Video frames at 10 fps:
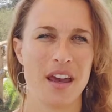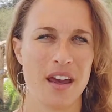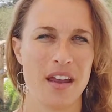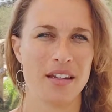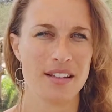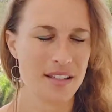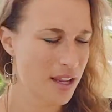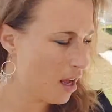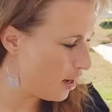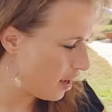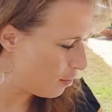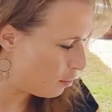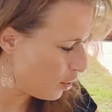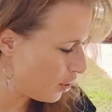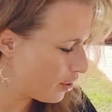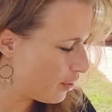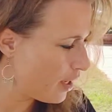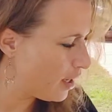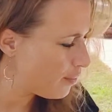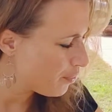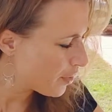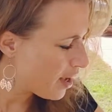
the Sun and Mercury.